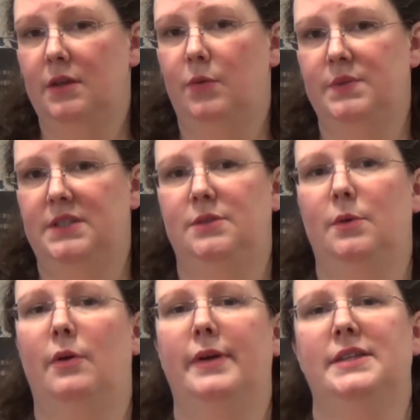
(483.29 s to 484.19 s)
the
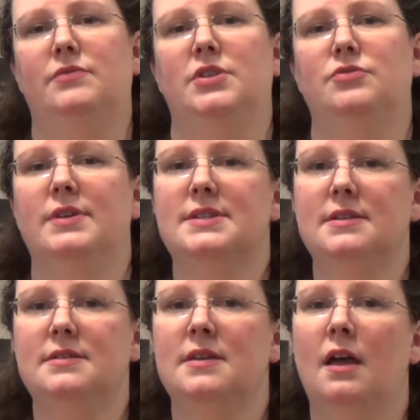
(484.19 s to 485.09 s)
constituent is French
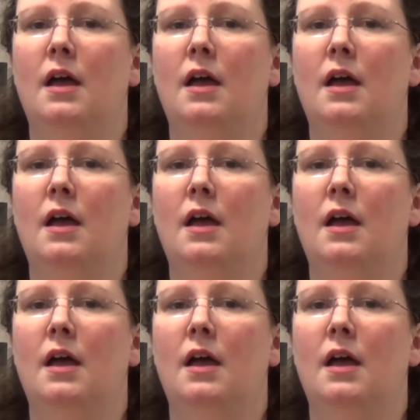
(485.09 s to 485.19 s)
resident.